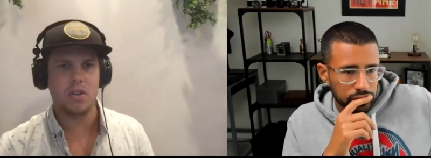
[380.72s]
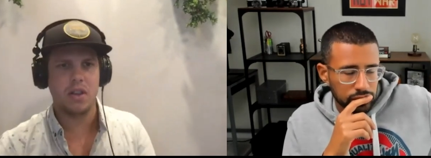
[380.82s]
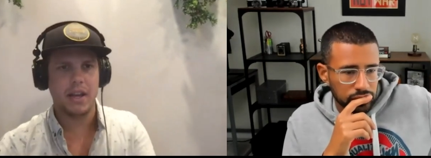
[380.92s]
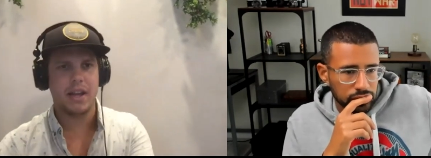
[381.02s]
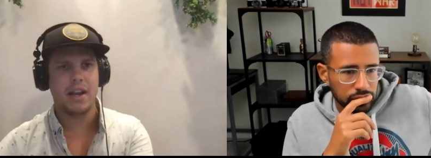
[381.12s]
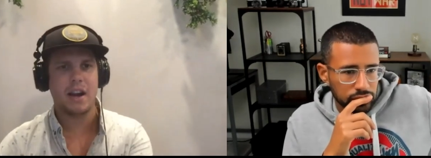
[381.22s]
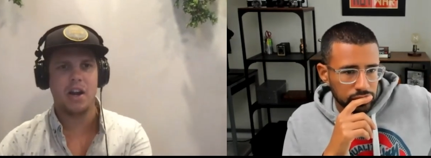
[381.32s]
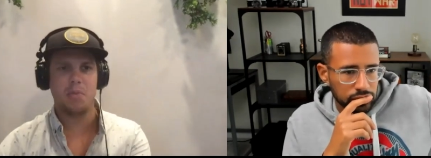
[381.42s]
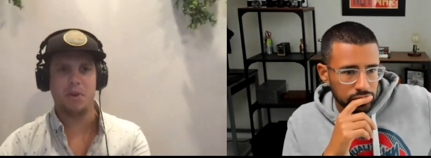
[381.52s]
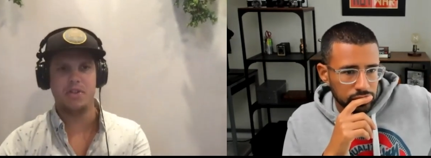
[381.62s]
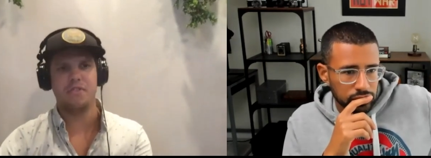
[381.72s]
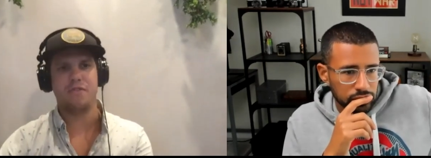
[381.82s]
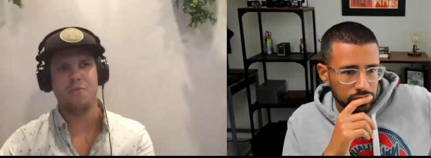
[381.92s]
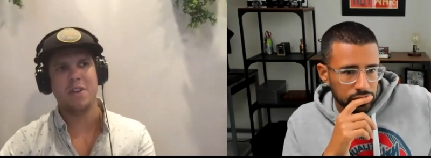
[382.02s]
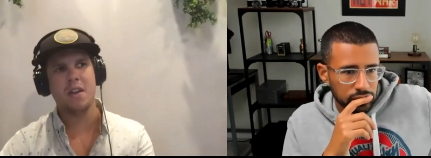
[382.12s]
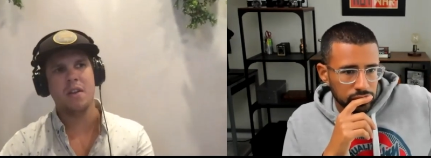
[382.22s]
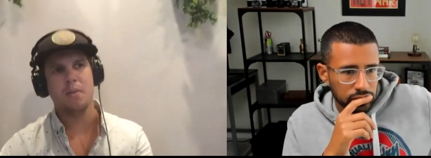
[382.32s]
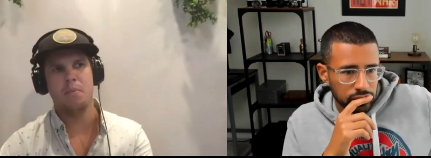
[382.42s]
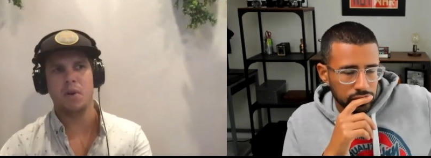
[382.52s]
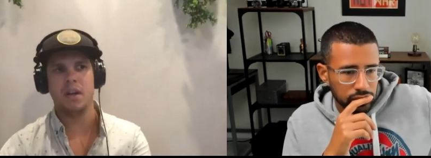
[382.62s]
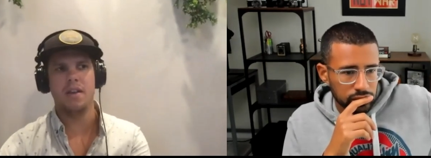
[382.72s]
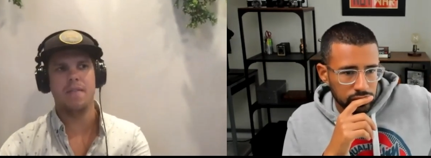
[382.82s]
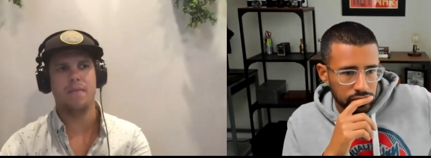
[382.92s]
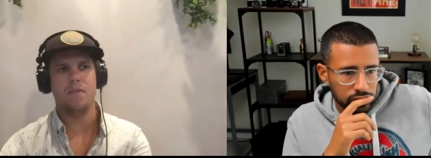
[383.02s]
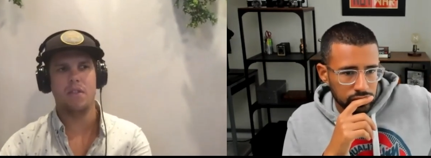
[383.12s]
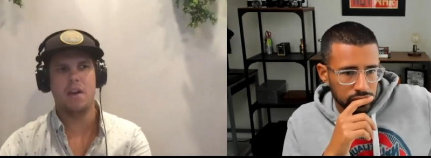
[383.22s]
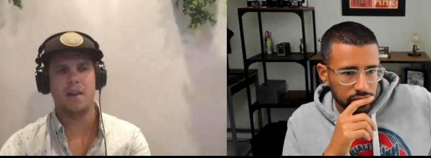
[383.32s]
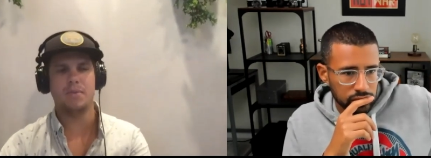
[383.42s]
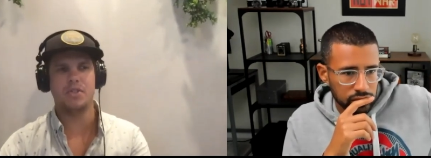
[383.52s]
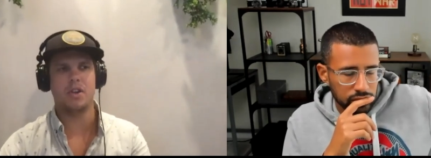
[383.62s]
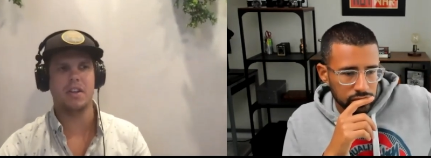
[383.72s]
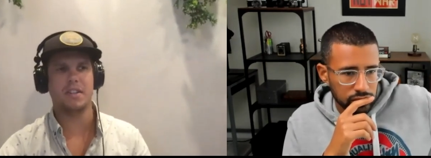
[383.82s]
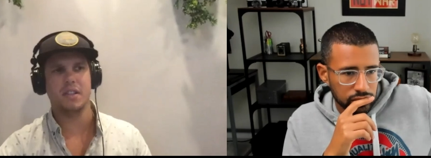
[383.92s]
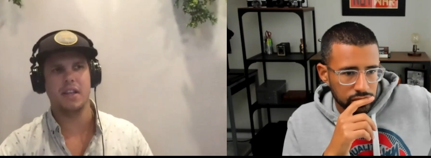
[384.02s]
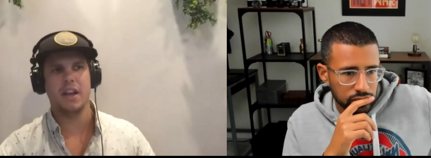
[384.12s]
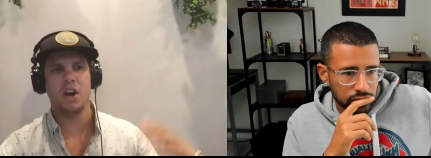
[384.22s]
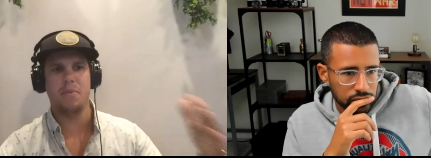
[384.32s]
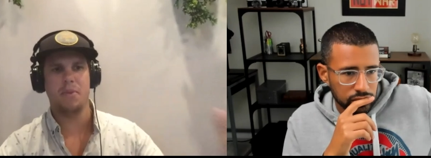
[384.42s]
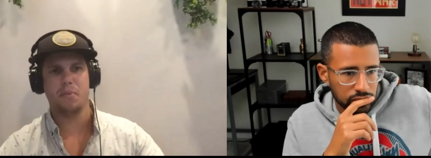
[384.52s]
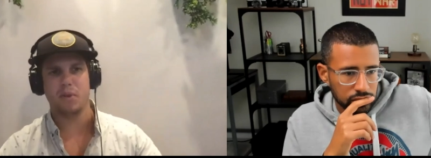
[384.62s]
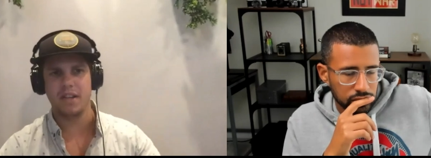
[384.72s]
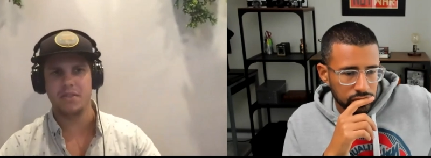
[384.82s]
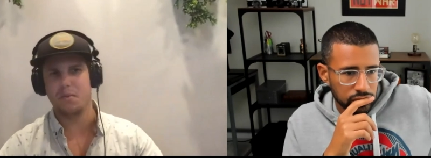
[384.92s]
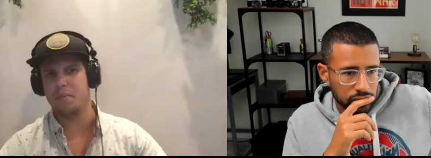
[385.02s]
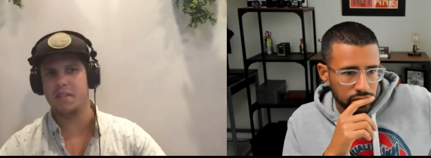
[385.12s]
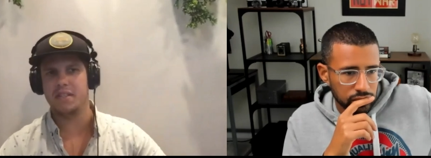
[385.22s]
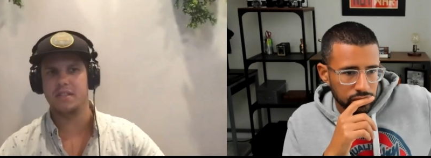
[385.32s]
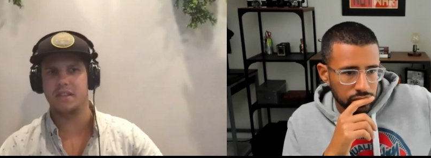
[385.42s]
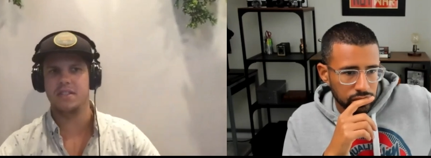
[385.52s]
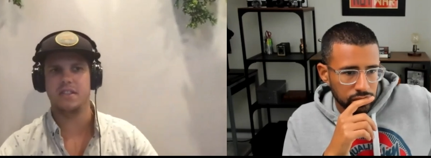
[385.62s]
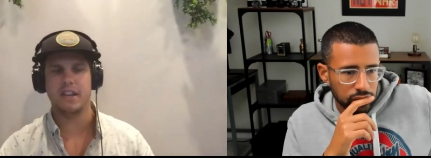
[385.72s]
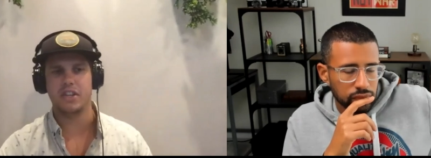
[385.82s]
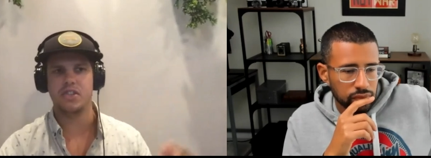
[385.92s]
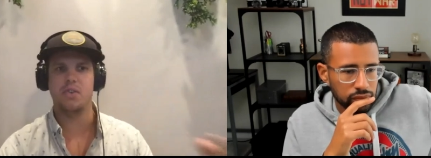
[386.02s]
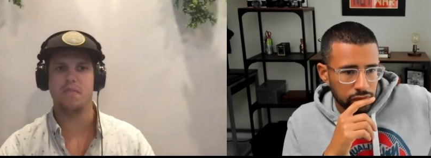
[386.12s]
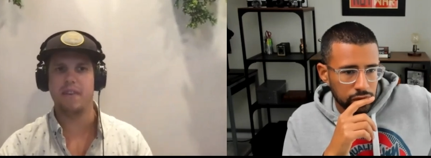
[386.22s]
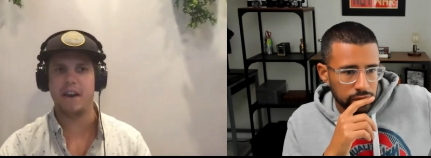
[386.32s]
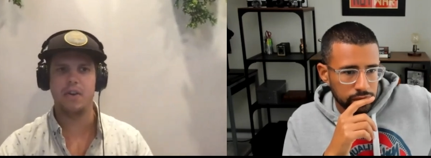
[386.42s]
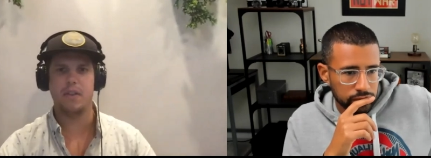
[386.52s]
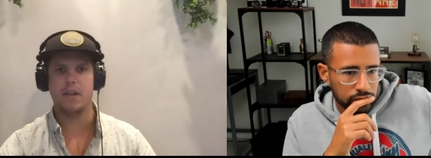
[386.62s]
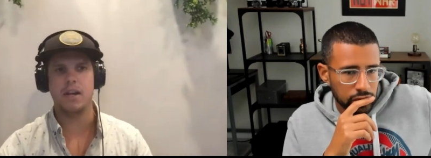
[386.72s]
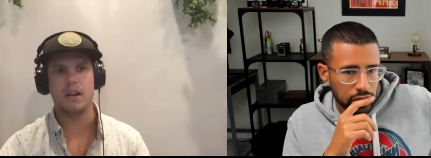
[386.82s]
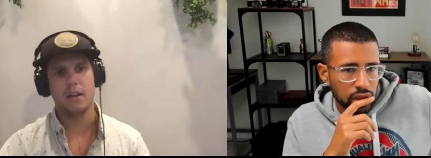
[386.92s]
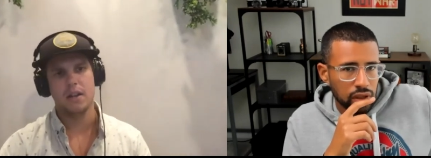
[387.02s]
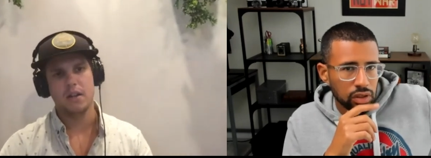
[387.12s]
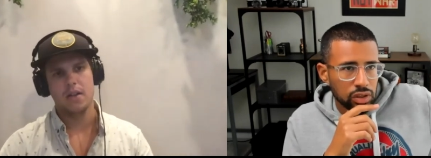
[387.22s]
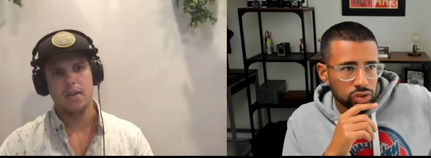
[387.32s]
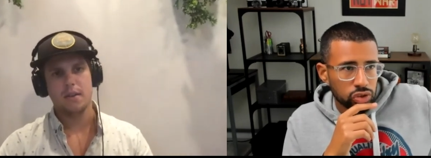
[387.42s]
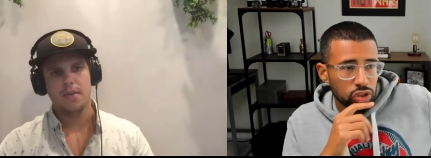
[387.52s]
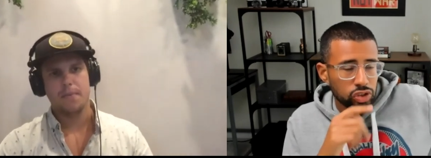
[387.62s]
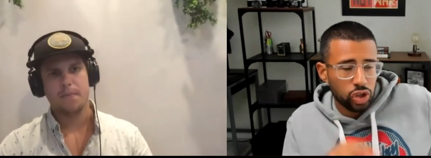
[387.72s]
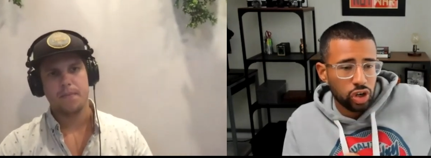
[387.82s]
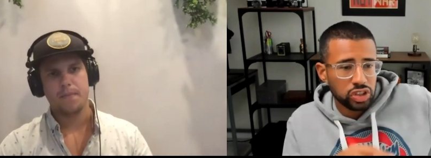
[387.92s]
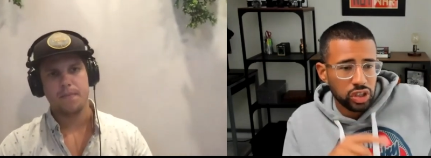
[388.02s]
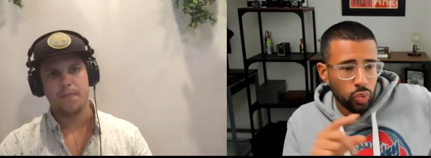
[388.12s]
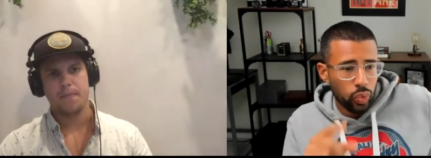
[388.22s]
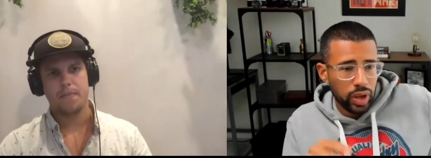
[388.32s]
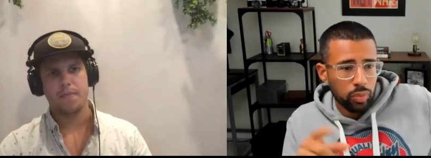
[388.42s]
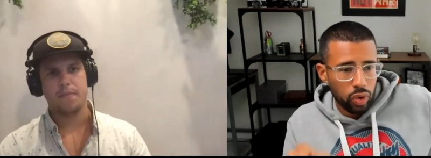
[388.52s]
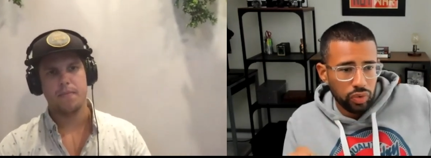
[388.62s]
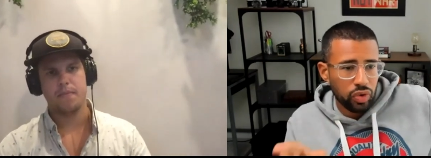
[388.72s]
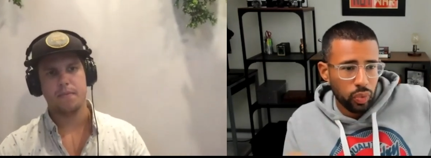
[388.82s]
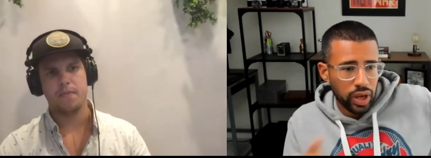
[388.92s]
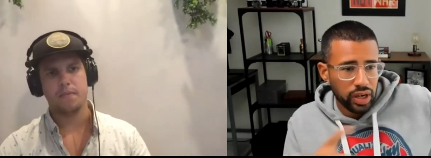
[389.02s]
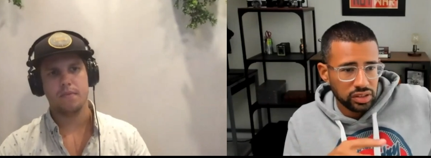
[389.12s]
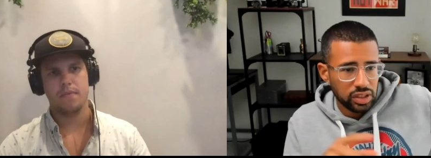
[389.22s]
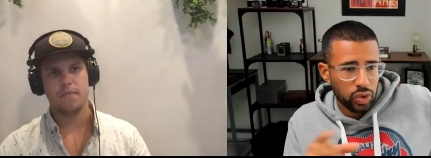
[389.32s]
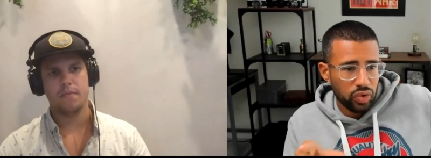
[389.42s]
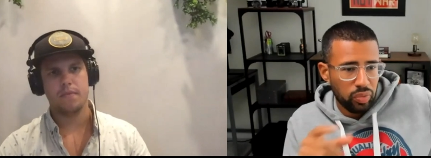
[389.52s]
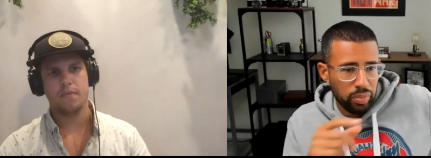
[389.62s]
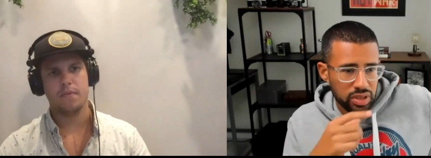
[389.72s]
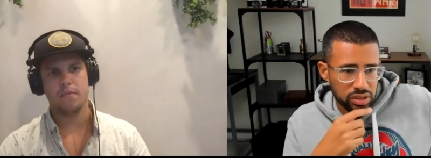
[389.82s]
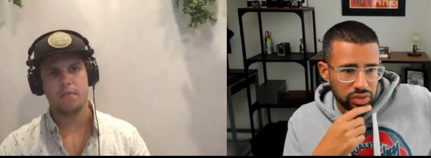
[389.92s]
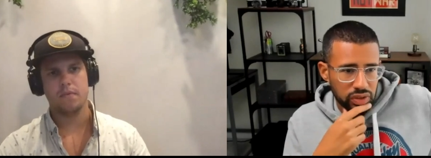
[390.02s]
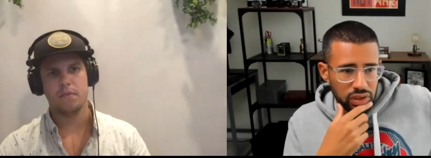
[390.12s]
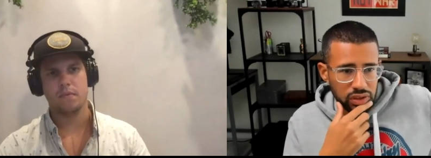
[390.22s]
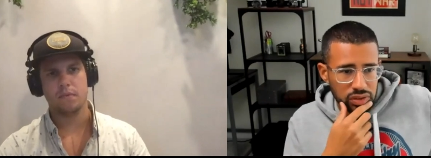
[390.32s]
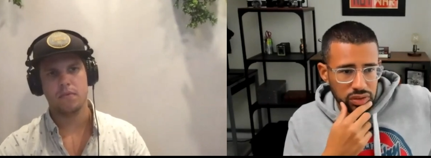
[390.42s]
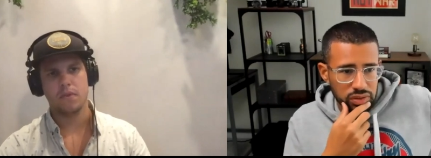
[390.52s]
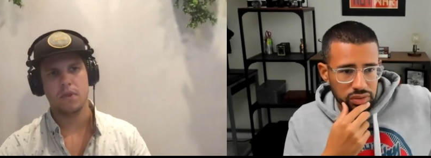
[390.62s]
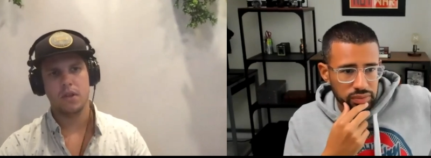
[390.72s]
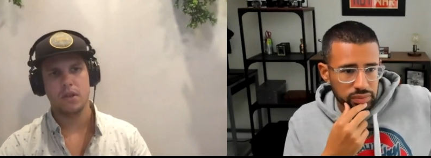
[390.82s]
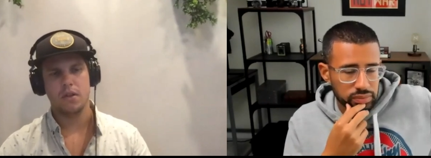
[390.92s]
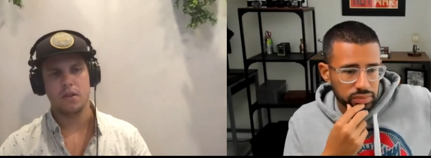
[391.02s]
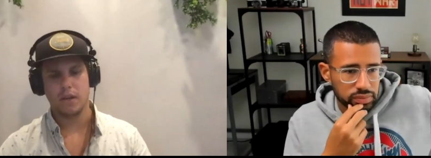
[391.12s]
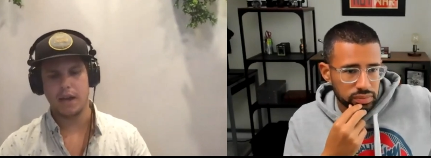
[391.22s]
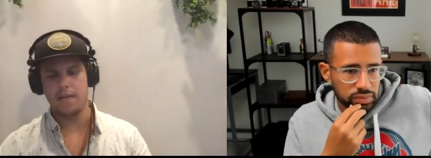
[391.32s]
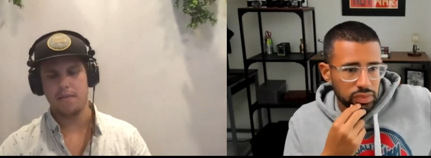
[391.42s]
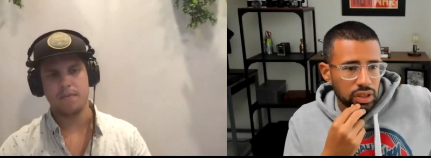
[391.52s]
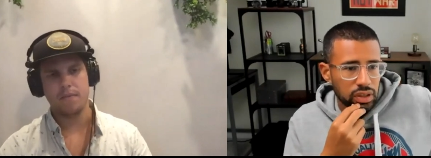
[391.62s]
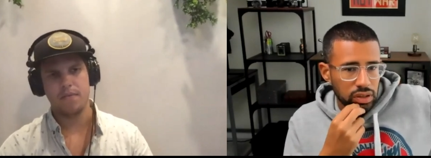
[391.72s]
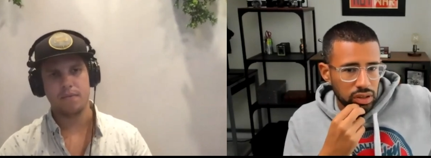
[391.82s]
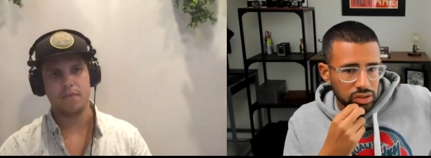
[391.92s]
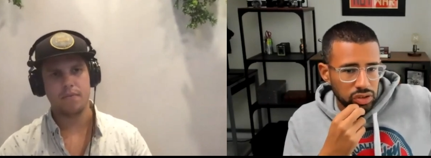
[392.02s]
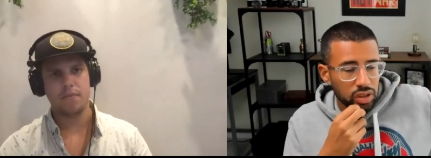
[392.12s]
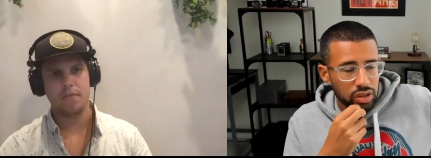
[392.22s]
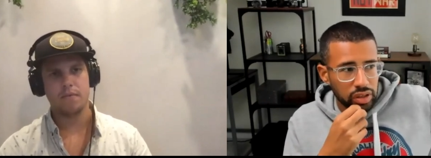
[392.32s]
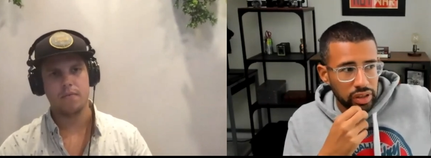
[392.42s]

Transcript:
Speaker 1: like higher budget for me, but I'm struggling to like up the price with businesses and like show the value
Speaker 2: there. So you're charging way more for weddings than you are for business videos. Yeah. So